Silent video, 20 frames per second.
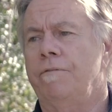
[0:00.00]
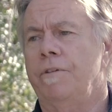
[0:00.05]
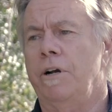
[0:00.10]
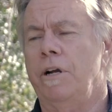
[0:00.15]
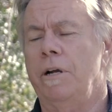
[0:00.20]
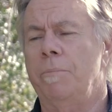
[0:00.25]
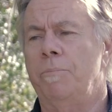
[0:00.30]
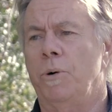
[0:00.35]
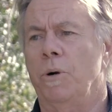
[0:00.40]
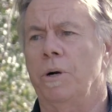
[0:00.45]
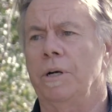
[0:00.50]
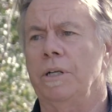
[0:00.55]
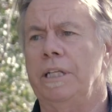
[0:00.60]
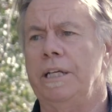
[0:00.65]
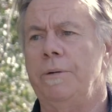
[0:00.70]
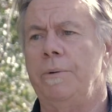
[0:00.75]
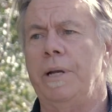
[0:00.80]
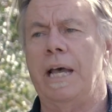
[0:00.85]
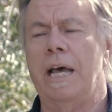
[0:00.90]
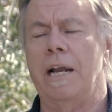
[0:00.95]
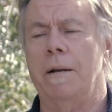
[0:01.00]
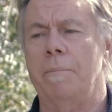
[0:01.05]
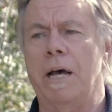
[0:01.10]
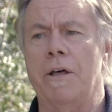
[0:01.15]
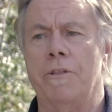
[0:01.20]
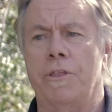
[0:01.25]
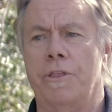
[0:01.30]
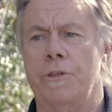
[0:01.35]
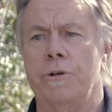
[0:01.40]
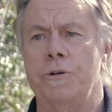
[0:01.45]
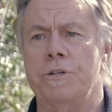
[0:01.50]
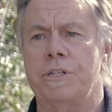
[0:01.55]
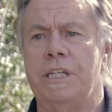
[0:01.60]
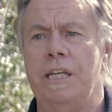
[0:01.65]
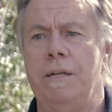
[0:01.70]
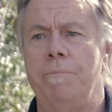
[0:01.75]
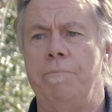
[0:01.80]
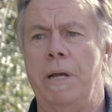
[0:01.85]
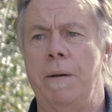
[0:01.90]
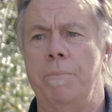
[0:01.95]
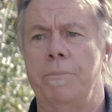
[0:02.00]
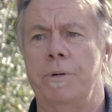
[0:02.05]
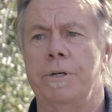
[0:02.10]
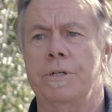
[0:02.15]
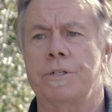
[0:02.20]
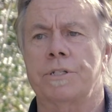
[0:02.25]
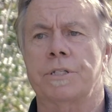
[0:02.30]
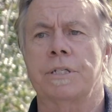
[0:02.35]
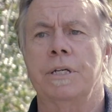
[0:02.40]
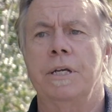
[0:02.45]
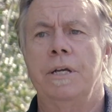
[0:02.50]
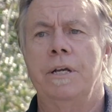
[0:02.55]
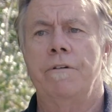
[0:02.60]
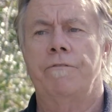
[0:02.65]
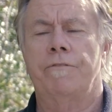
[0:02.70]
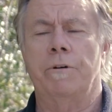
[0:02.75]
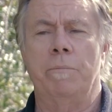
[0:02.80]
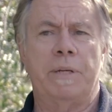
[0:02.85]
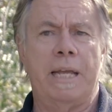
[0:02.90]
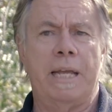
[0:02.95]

very importantly, we had about 13 members from